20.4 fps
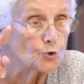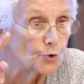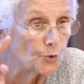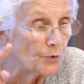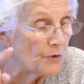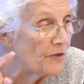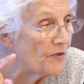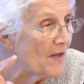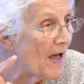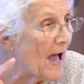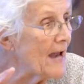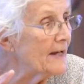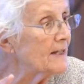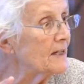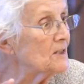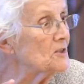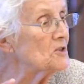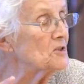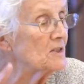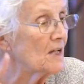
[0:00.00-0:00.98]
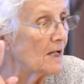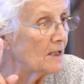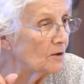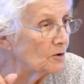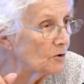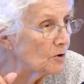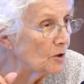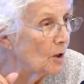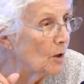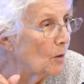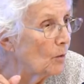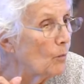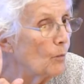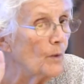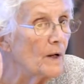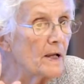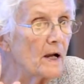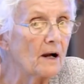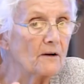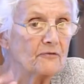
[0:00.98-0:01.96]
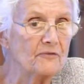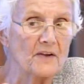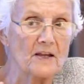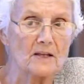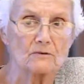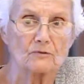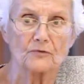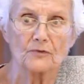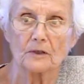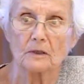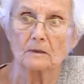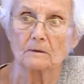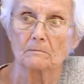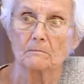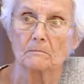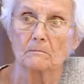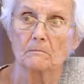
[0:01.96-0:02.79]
to that extent we are faithful.